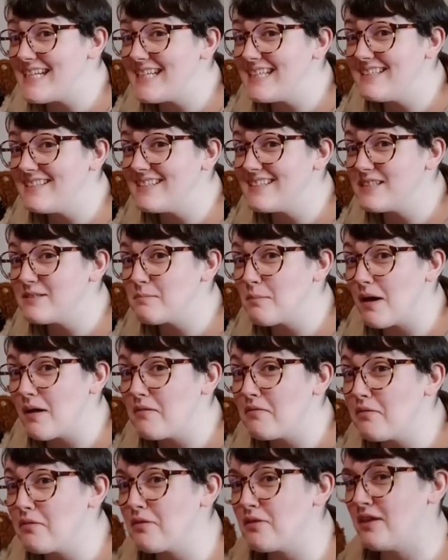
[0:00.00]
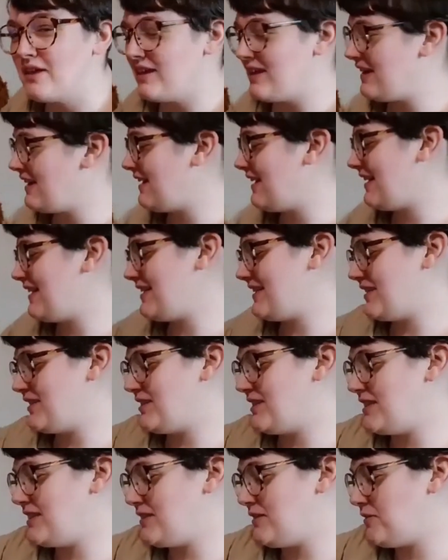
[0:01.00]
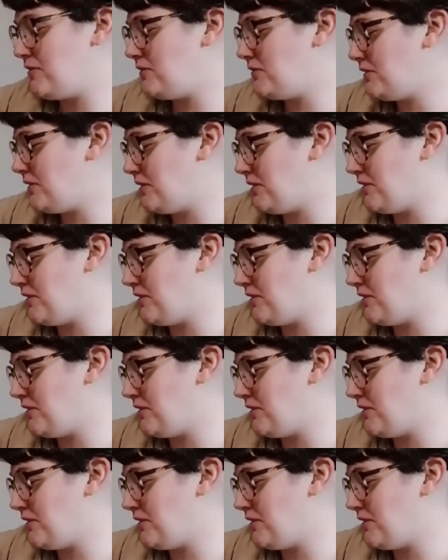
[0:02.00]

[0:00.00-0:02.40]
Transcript: this month, so she's an old girl,